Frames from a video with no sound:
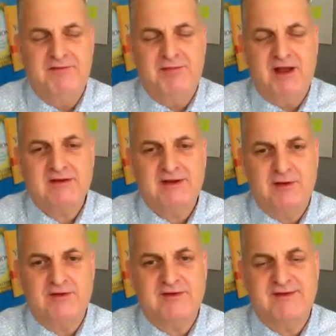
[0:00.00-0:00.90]
plucked
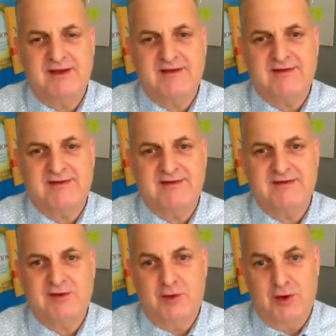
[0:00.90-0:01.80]
out 6
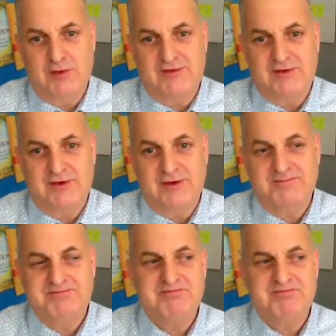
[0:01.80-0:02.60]
quotes or